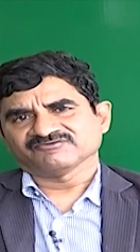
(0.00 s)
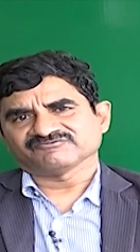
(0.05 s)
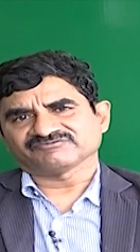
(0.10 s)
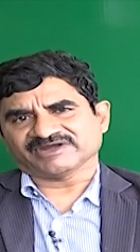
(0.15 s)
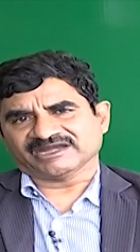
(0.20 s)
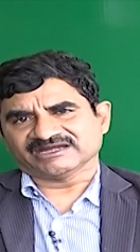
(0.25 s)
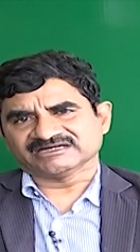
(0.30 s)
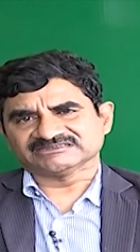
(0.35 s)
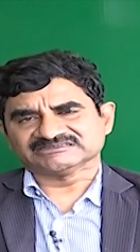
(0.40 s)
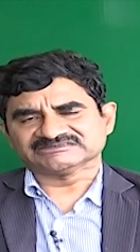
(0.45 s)

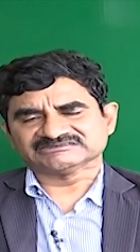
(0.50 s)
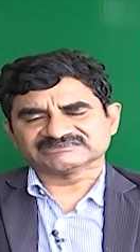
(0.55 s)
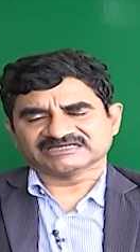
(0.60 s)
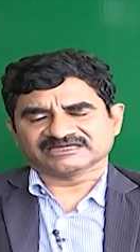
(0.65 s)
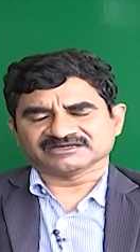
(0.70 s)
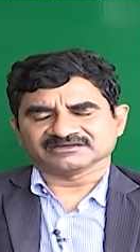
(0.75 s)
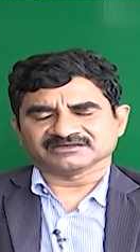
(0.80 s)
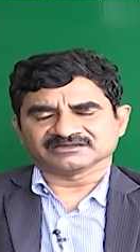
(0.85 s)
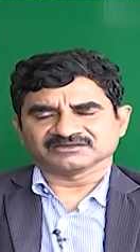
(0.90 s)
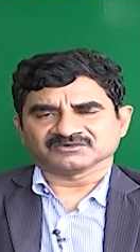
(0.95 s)
friends
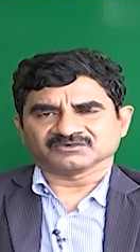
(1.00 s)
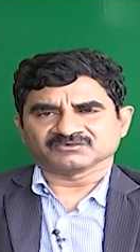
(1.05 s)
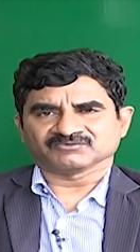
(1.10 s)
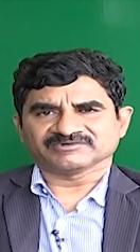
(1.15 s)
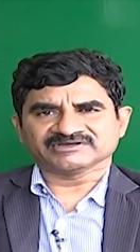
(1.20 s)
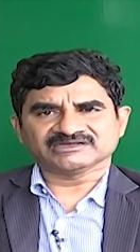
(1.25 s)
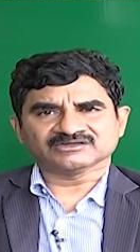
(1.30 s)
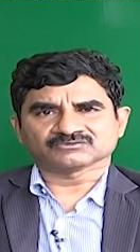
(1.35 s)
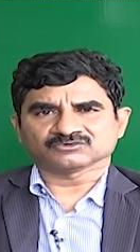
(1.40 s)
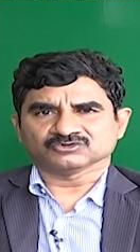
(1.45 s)
and you know
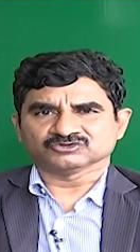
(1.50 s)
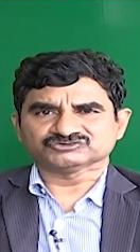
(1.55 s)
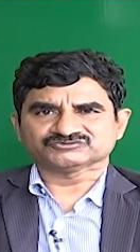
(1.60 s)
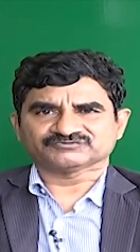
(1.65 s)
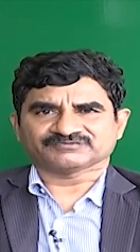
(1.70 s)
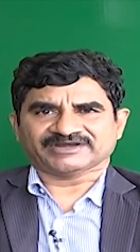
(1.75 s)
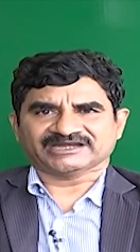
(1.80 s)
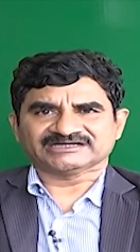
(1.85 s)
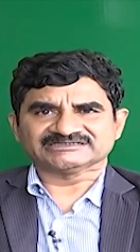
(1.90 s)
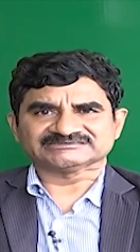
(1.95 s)
very close
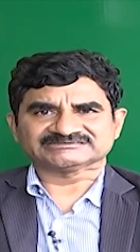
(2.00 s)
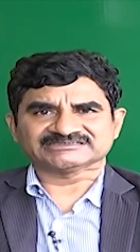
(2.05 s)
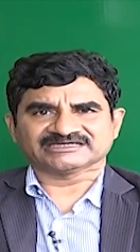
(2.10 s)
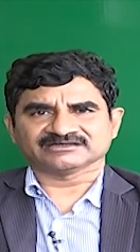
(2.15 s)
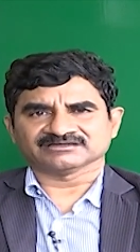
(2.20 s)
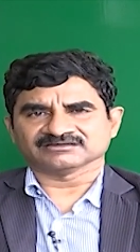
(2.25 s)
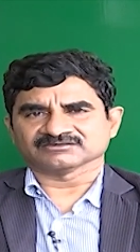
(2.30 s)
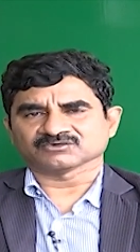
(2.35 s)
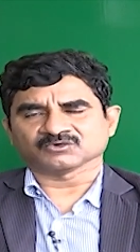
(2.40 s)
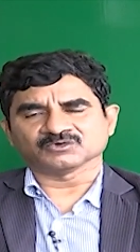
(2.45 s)
friends
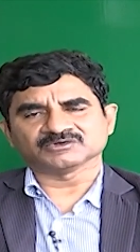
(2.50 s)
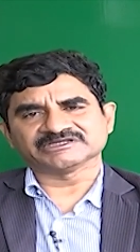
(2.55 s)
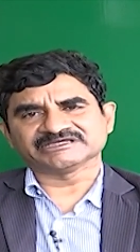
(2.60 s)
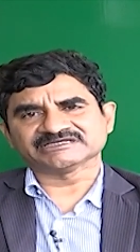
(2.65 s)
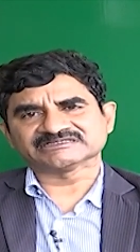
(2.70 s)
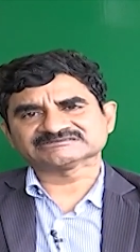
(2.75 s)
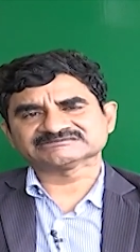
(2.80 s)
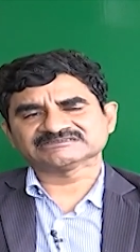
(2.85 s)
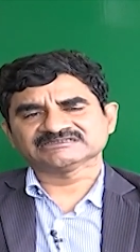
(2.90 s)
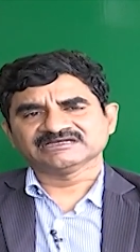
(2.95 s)
and
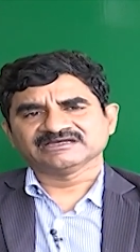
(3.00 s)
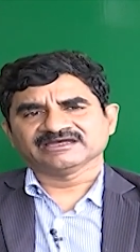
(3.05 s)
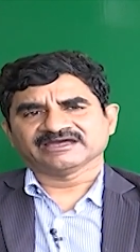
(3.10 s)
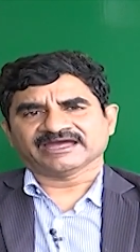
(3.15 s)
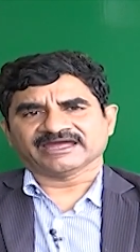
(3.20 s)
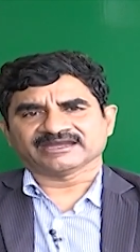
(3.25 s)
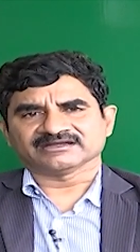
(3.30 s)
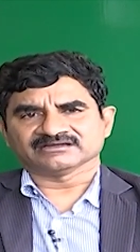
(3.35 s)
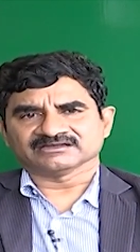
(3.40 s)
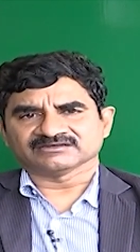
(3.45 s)
colleagues
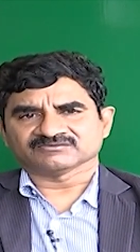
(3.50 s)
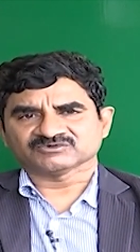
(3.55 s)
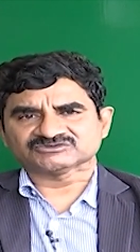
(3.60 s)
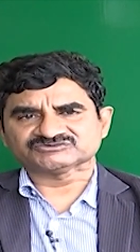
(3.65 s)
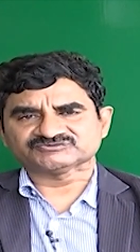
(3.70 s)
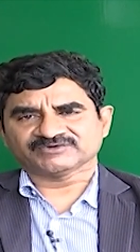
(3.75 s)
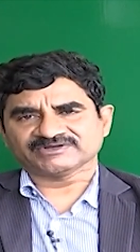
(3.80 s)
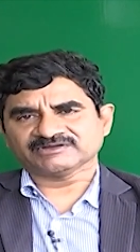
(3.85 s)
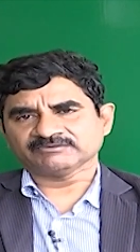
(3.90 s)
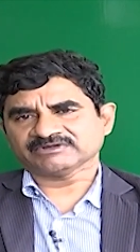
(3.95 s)
and it
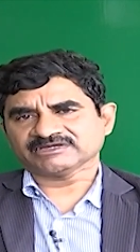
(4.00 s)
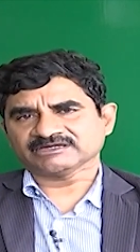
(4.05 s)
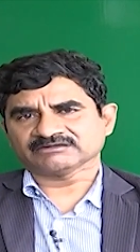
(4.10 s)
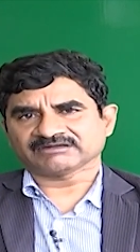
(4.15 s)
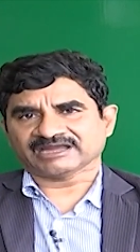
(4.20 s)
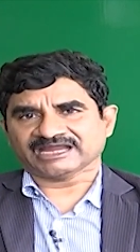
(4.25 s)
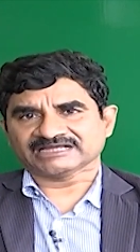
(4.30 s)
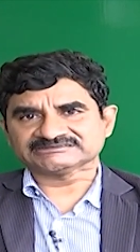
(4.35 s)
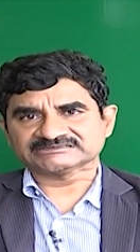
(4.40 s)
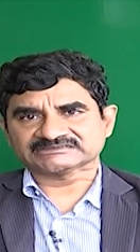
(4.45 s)
was very very
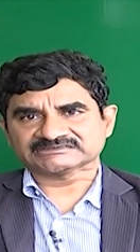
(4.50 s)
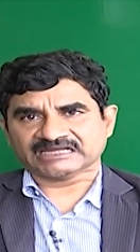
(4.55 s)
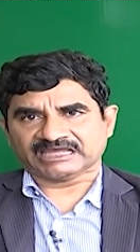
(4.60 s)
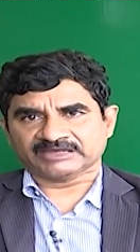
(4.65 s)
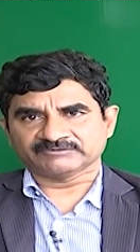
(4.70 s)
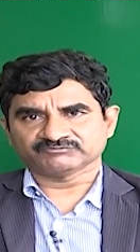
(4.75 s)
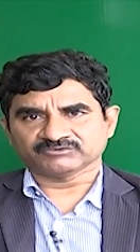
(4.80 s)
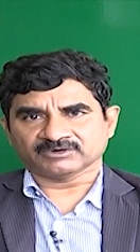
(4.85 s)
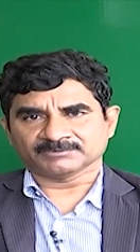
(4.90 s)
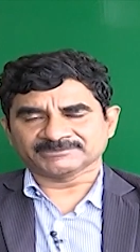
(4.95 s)
tragic
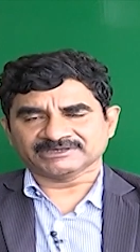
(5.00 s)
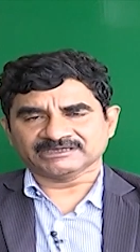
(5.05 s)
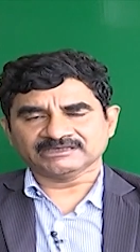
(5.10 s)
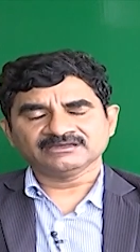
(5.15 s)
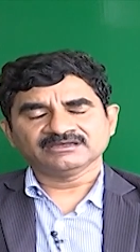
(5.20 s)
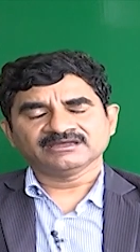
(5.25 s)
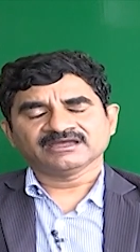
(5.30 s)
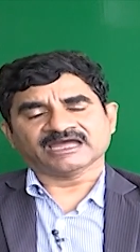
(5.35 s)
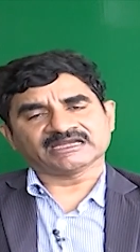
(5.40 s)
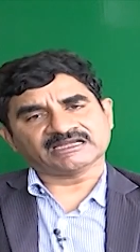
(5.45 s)
time for
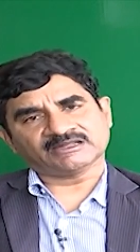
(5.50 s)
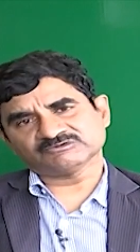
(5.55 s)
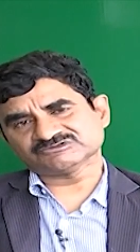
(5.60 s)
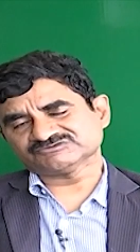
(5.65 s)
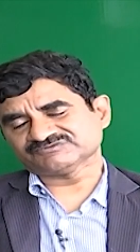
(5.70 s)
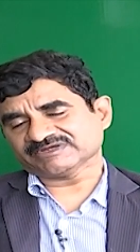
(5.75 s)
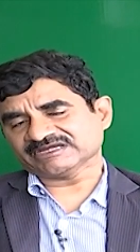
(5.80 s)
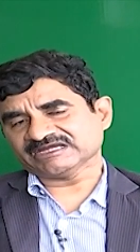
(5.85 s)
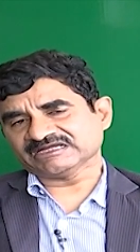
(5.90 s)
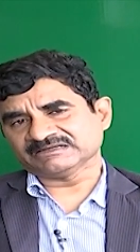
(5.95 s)
me and I was
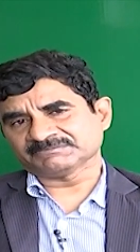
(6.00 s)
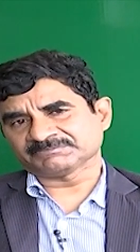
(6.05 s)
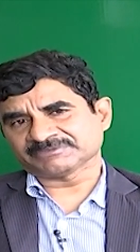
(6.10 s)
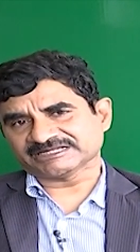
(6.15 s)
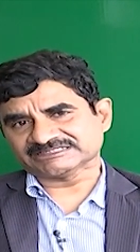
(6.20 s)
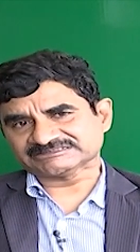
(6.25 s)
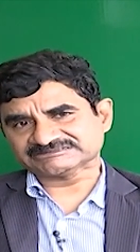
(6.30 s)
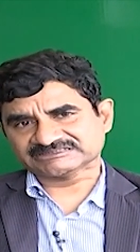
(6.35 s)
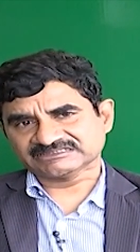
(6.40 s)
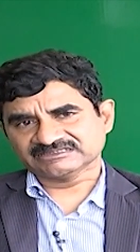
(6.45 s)
very
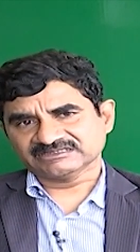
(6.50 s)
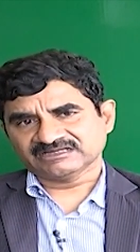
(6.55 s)
depressed